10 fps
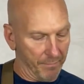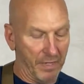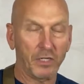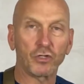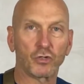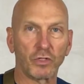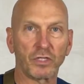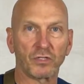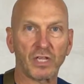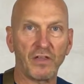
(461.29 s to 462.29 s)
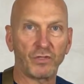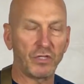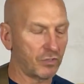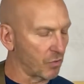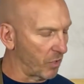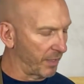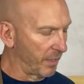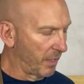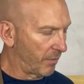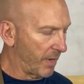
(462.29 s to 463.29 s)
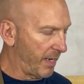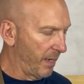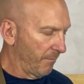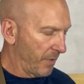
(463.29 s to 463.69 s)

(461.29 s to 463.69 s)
making sure that the safety is on, right?